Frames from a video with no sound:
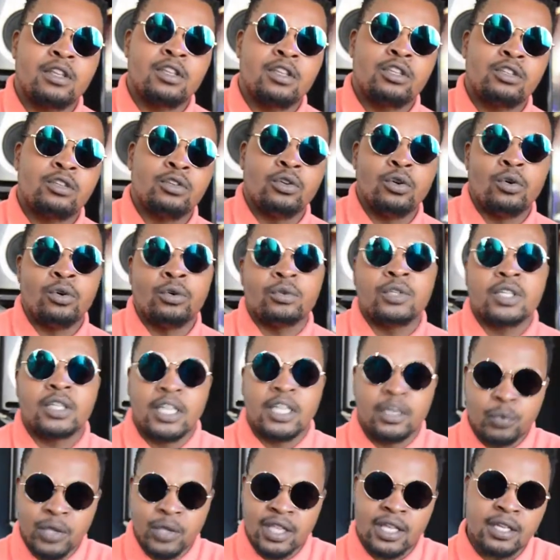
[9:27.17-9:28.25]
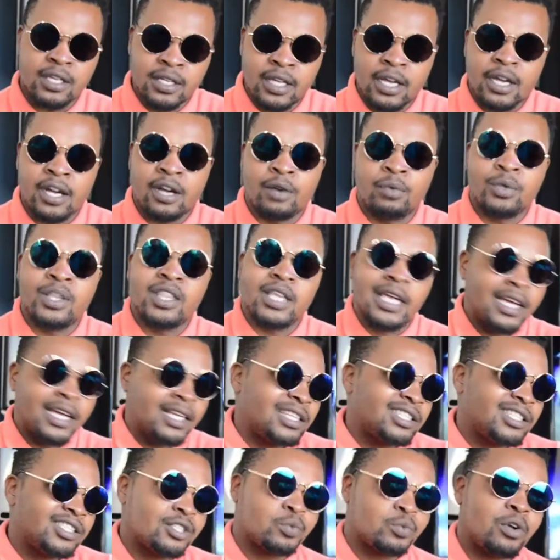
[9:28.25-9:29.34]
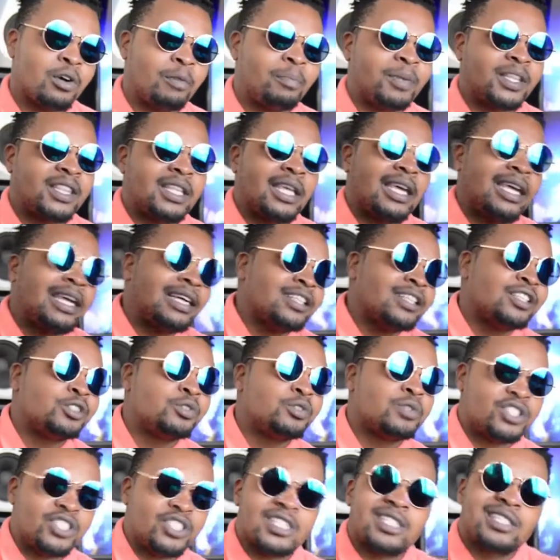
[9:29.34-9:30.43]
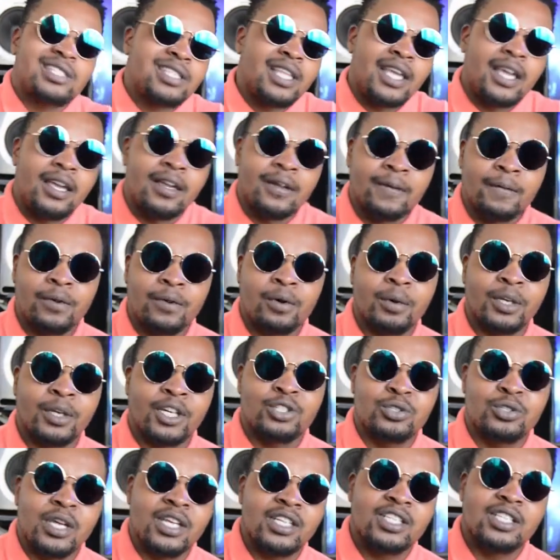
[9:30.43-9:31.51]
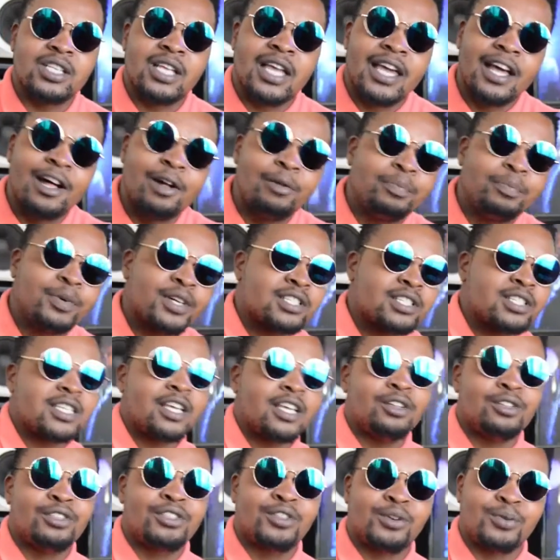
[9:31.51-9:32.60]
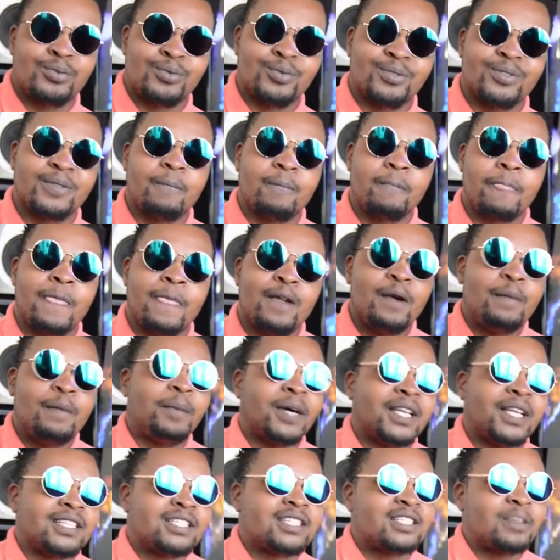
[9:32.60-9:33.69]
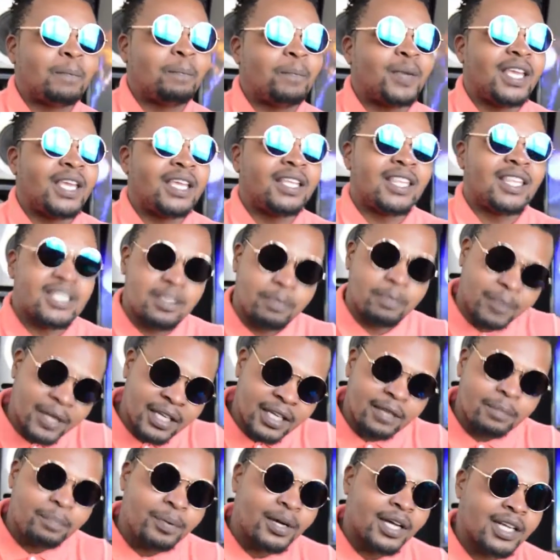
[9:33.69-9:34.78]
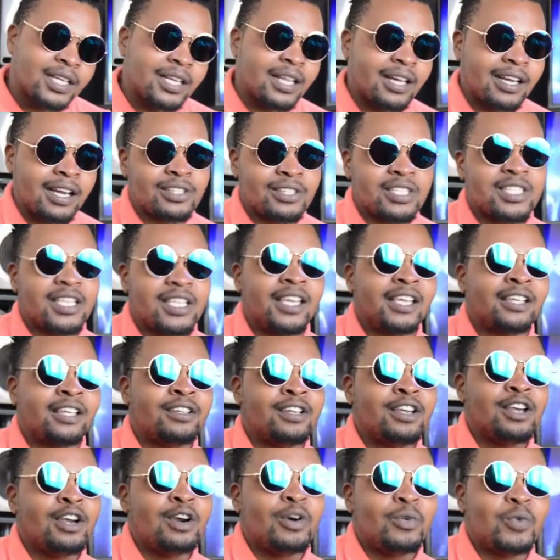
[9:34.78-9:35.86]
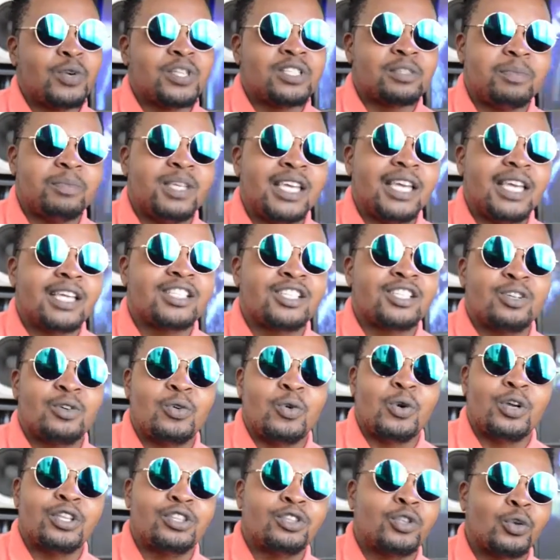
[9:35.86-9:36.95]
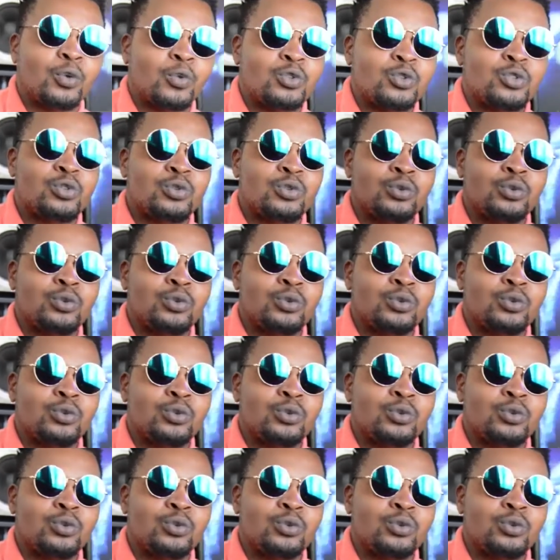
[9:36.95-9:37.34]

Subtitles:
you know, with English as well. But the English was just there. We wanted to actually help us sail through. But the Sepedi part, like I was saying, was me actually going through to